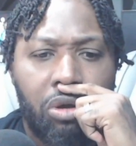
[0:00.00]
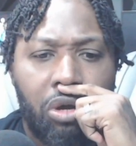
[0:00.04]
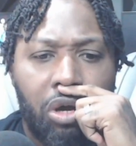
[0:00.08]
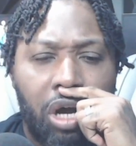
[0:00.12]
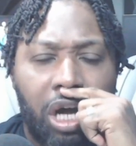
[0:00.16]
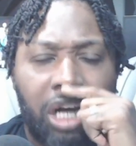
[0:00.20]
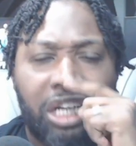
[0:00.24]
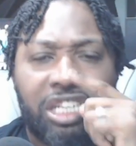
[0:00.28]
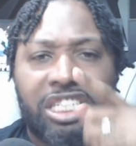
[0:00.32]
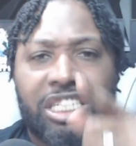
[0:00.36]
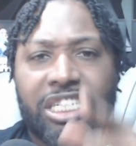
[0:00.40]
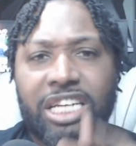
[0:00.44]

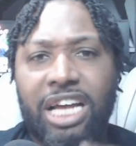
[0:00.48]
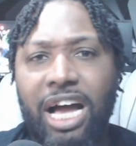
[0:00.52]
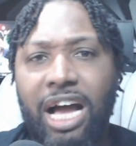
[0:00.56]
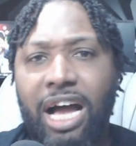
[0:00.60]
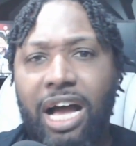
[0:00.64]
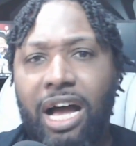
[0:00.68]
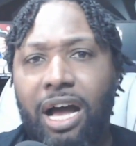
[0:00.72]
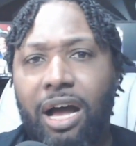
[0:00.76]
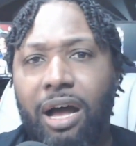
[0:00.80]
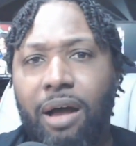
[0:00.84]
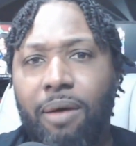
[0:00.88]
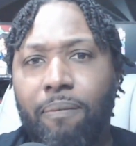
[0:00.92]
a
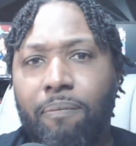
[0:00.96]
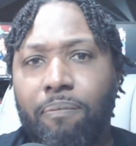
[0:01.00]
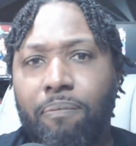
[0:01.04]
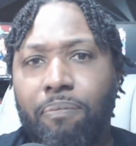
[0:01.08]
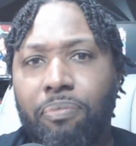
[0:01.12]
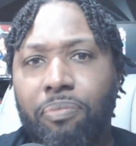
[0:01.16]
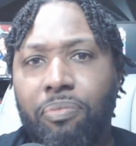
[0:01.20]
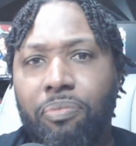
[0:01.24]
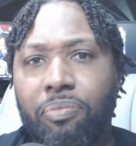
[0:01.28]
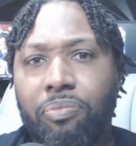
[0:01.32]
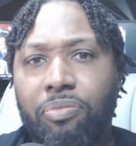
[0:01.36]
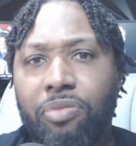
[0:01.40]
job
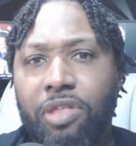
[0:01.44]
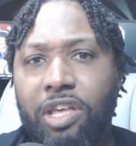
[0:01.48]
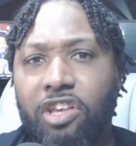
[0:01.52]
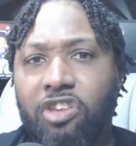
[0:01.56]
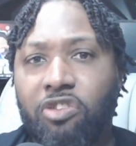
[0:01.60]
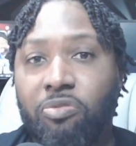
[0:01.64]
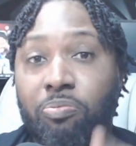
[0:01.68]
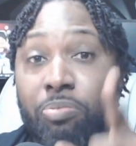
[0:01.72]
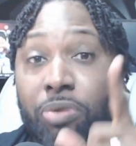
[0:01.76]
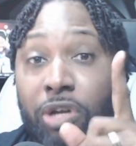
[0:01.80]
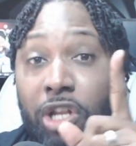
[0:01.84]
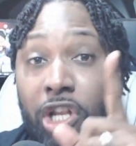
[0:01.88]

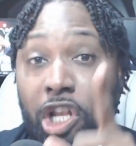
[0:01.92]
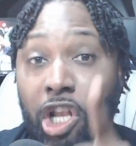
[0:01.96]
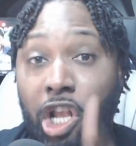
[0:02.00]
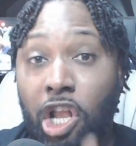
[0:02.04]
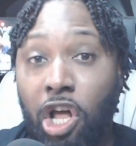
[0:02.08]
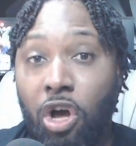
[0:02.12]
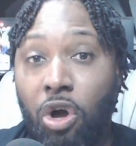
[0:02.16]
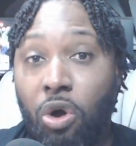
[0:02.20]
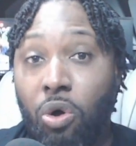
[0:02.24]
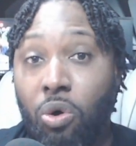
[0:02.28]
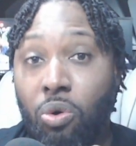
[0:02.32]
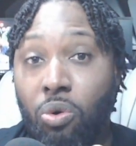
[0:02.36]
that's
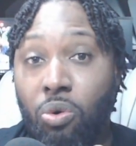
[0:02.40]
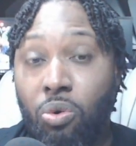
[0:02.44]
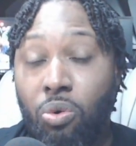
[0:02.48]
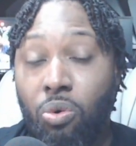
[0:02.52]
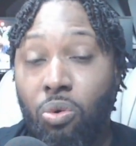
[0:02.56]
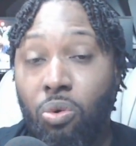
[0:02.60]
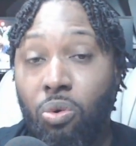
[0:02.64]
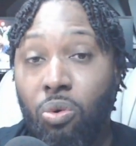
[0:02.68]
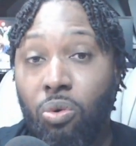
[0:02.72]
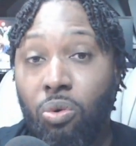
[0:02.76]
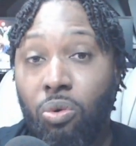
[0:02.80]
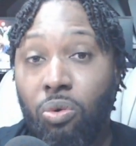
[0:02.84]
below
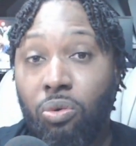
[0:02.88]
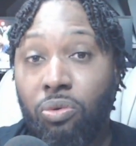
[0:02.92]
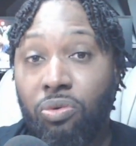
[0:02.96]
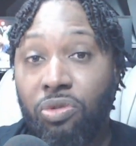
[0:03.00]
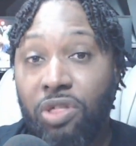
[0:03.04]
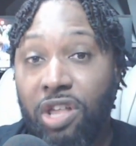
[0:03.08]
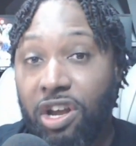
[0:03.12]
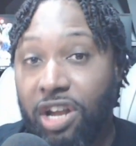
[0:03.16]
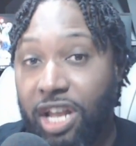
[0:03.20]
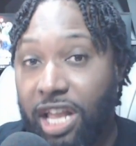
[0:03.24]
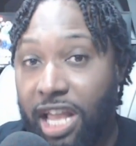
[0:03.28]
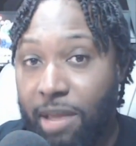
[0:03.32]

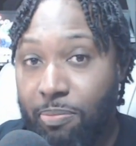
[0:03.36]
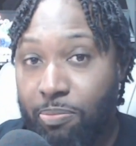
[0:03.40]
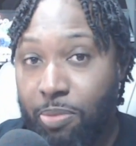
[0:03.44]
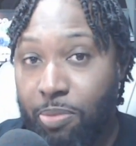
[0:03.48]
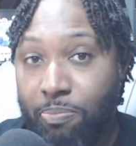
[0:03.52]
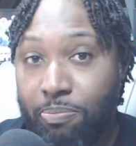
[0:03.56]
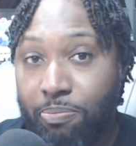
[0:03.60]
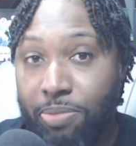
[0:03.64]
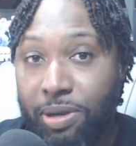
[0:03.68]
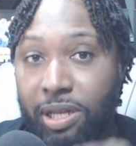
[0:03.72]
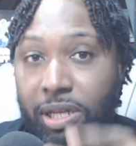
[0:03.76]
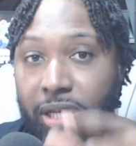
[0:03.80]
their
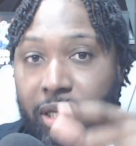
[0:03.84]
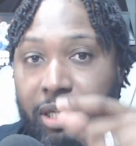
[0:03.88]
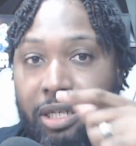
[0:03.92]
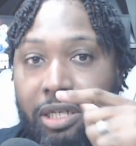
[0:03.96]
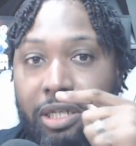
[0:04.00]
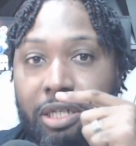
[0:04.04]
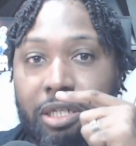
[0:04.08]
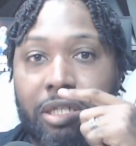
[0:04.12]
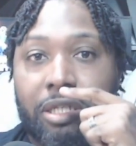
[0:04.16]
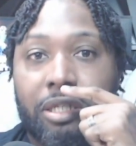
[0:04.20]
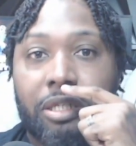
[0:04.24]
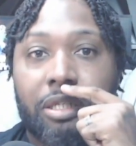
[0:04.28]

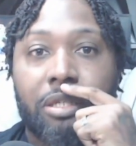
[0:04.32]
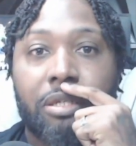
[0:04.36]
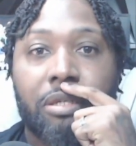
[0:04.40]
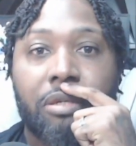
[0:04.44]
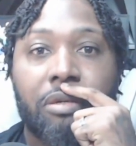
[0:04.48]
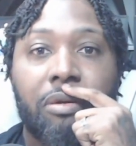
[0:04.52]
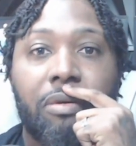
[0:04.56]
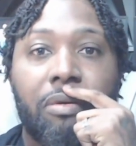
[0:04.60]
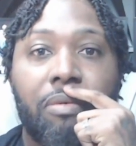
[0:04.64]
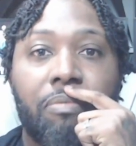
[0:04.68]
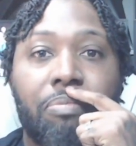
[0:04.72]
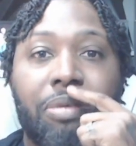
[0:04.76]
capabilities
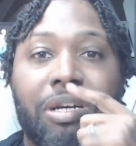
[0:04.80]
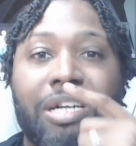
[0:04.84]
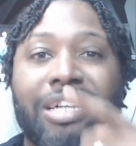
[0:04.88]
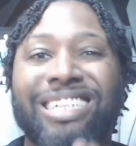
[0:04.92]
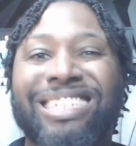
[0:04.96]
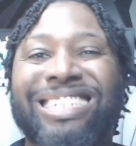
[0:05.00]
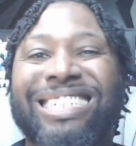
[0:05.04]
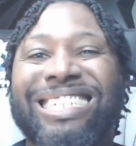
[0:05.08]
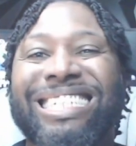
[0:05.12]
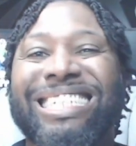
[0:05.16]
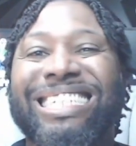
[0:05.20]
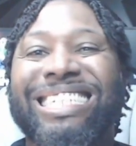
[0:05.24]

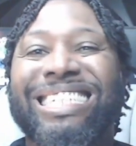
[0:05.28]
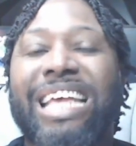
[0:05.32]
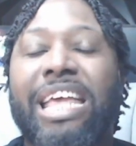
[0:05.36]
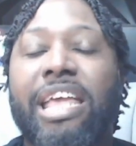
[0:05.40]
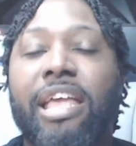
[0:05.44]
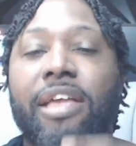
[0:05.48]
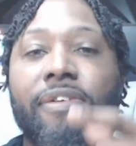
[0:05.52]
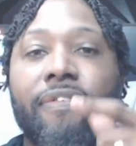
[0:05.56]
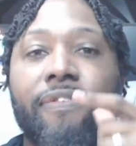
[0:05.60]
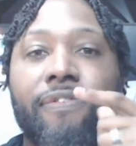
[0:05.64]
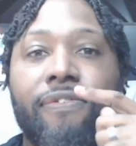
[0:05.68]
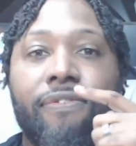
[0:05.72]
because it's
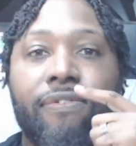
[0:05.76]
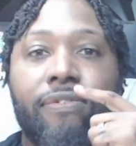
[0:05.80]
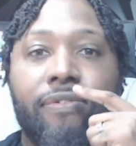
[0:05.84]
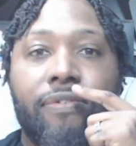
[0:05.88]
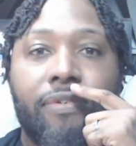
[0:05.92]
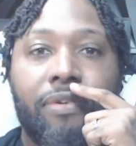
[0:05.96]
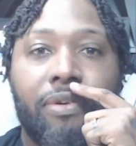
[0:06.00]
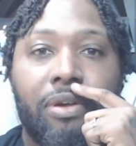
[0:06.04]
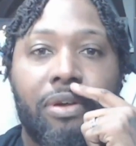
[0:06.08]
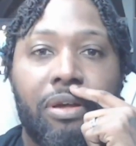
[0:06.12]
safe,